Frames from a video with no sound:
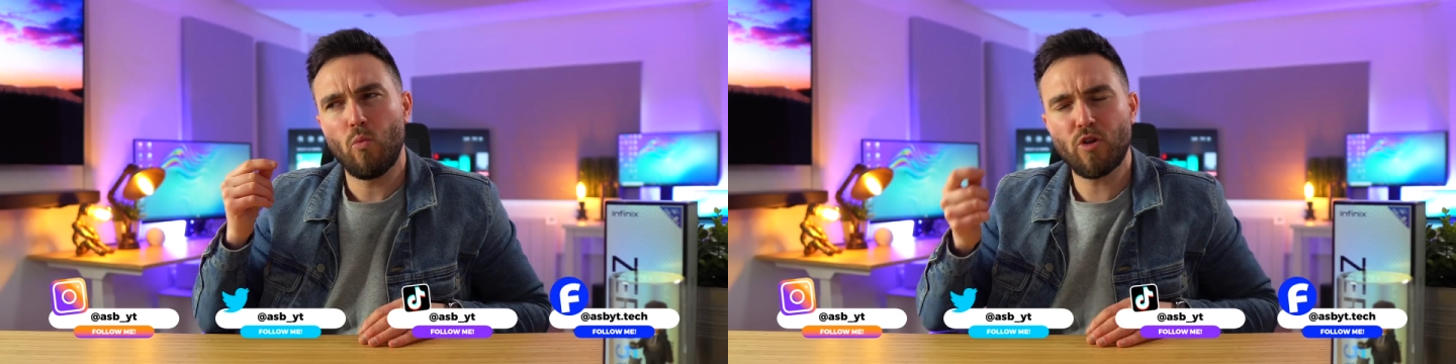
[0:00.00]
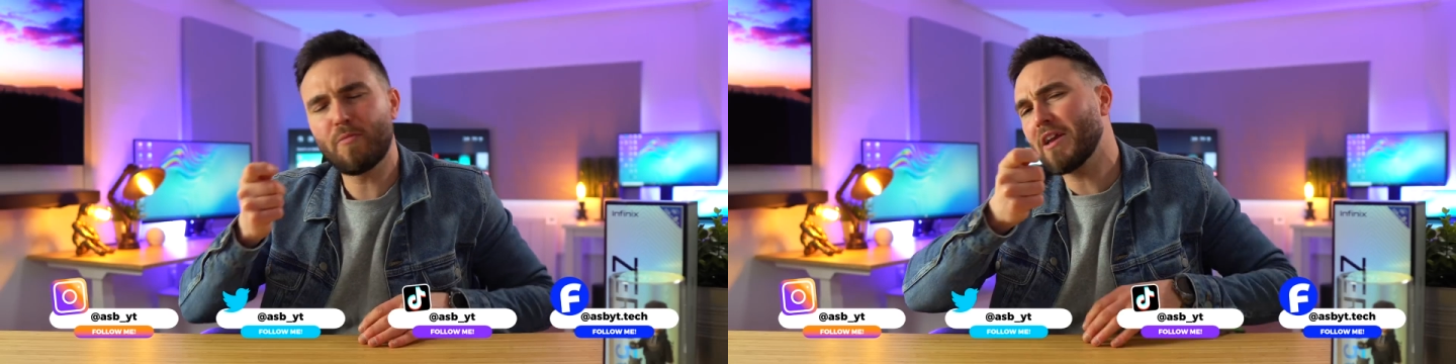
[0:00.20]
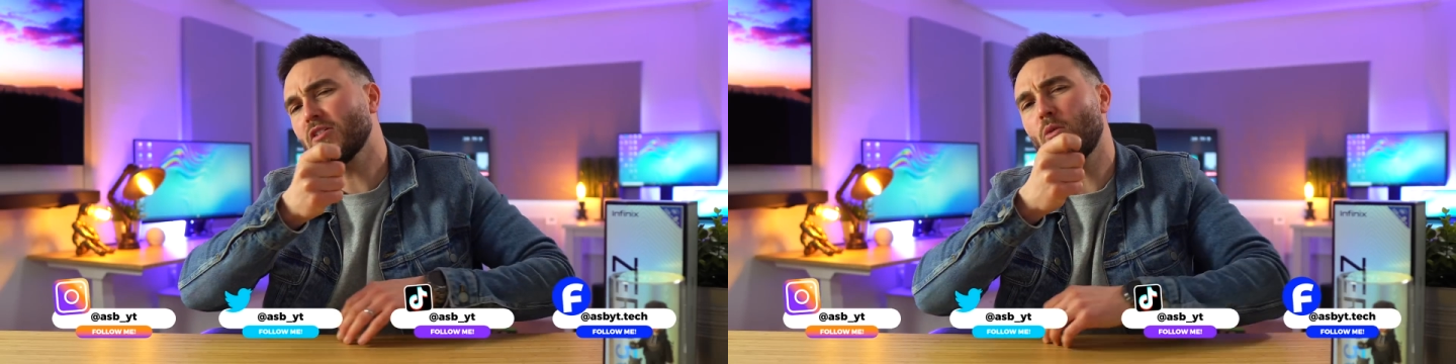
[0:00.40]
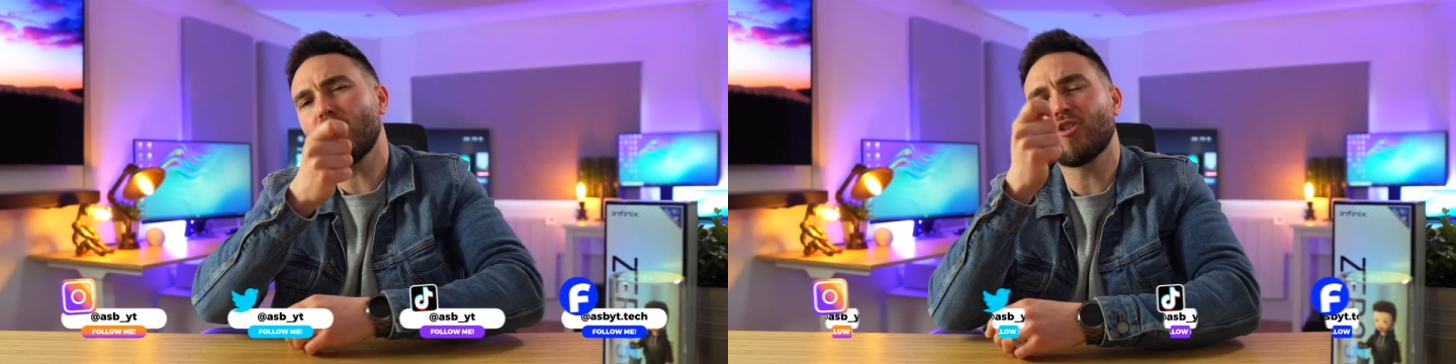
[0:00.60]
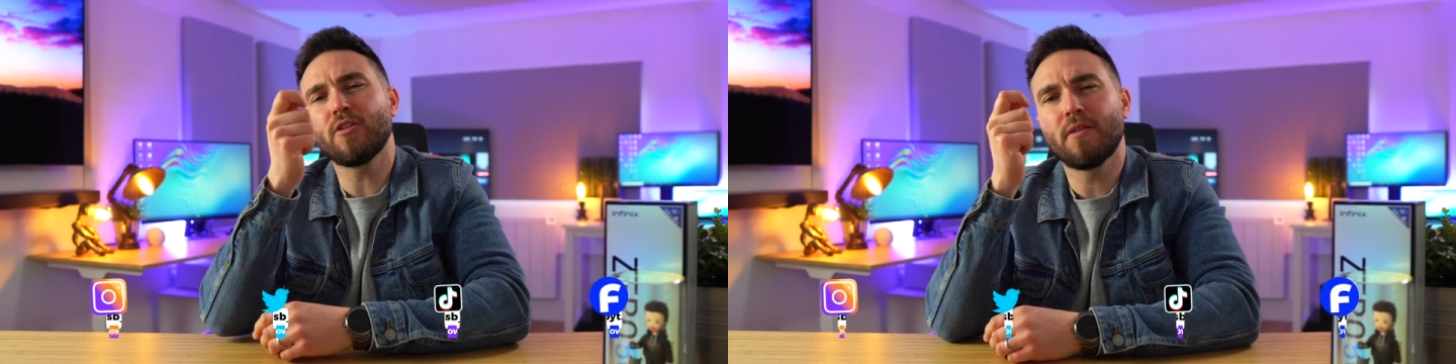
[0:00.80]
Which begs the
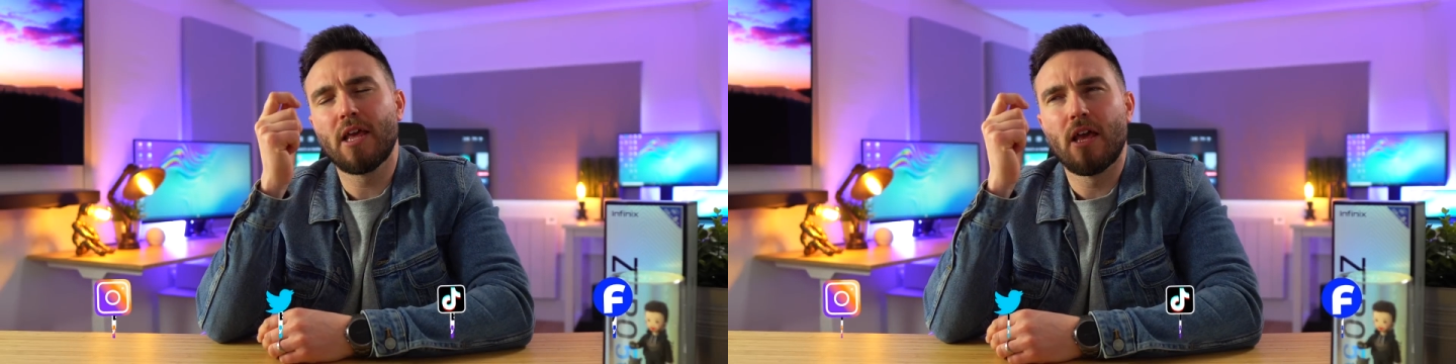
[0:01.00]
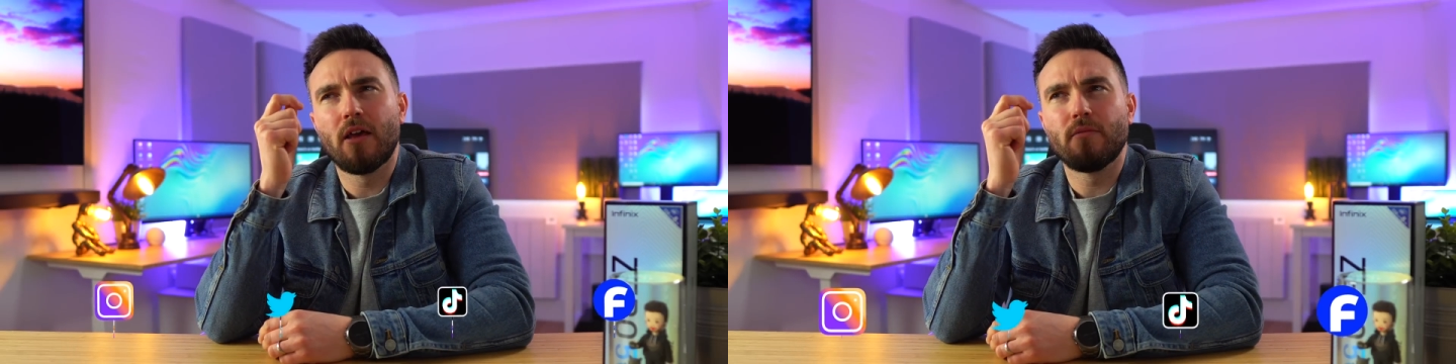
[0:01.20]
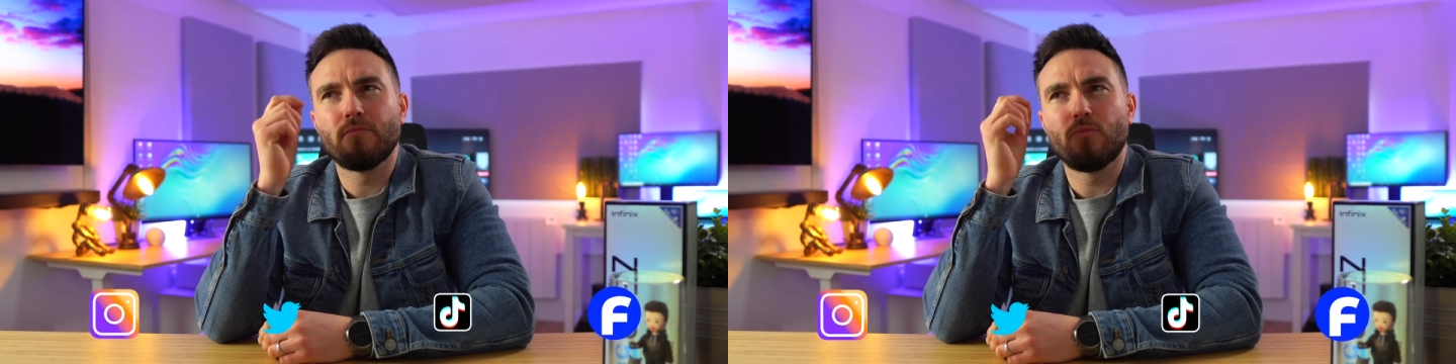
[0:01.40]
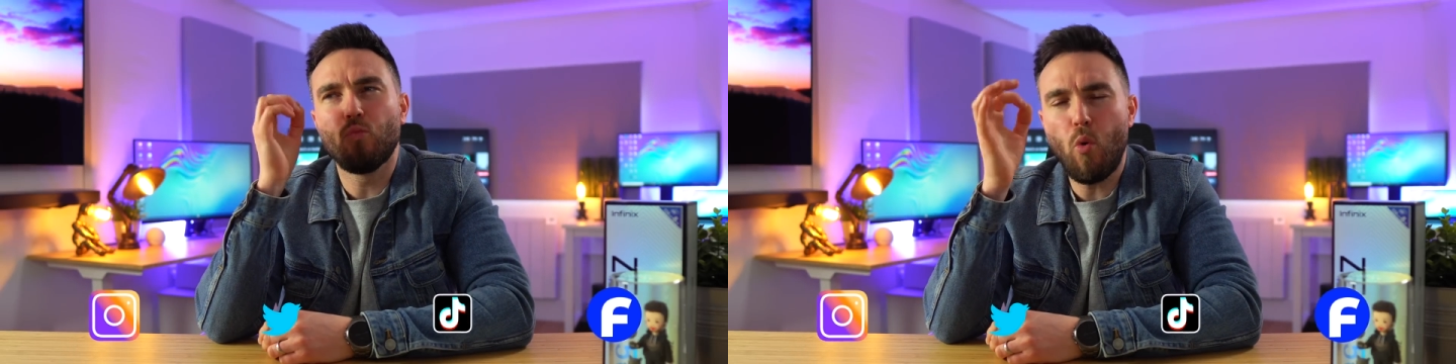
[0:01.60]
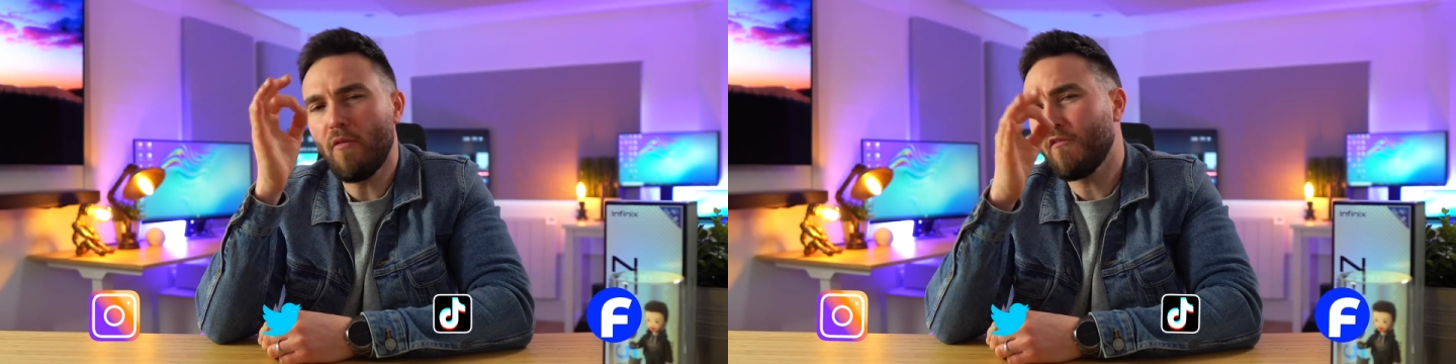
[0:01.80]
question,
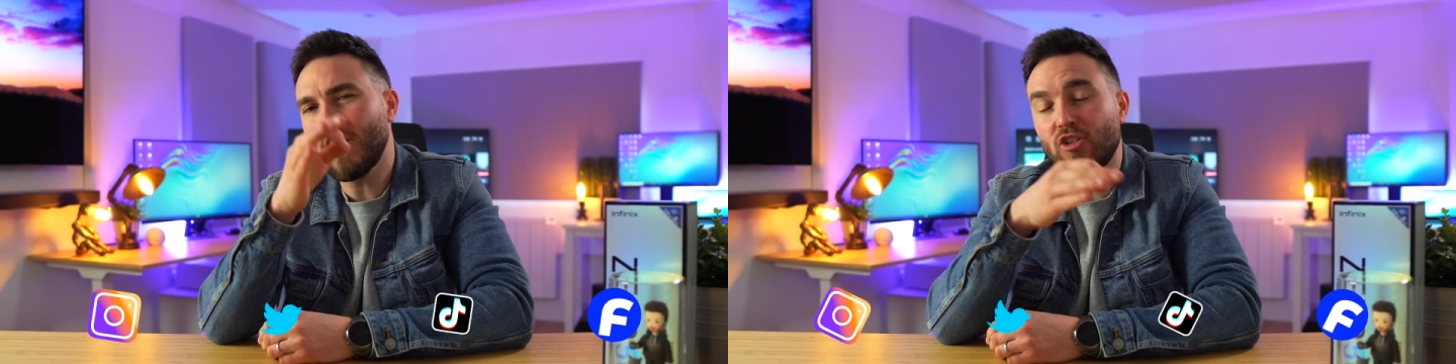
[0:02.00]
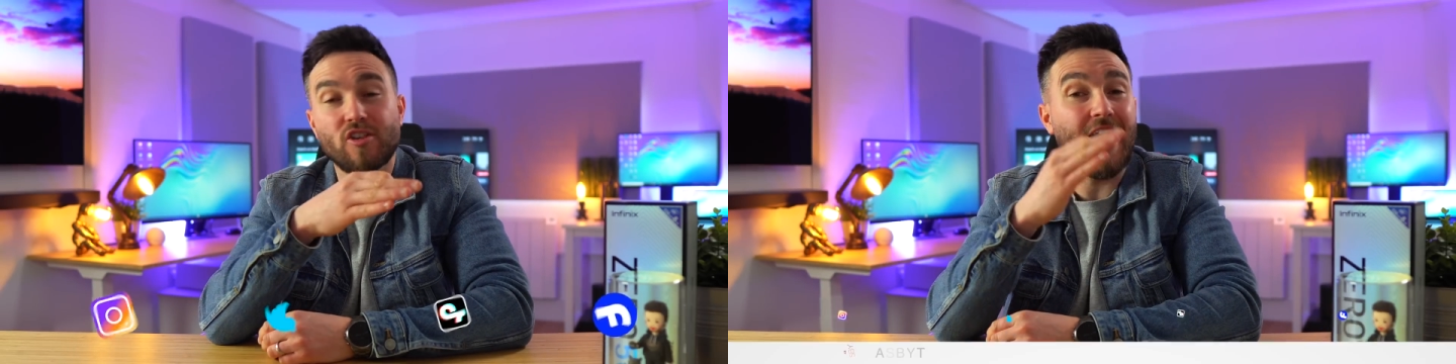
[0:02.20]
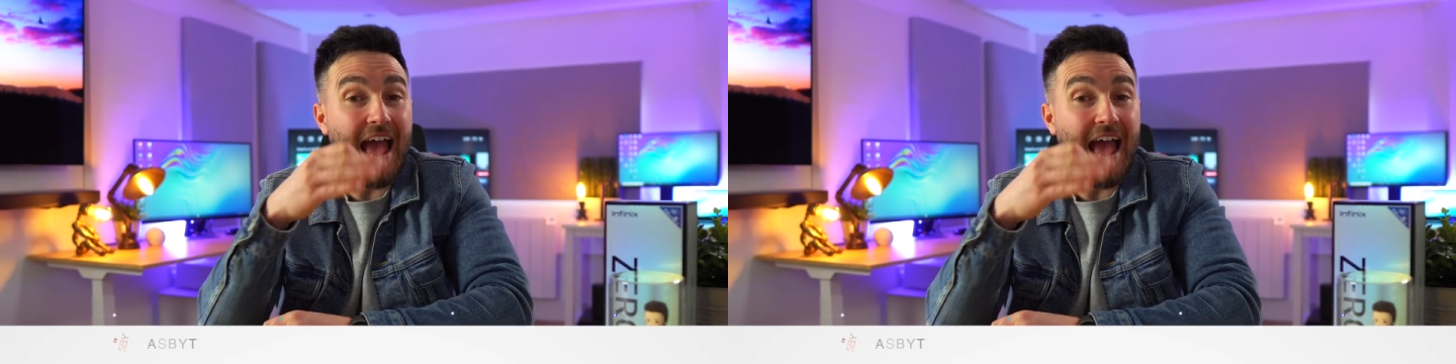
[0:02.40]
what features are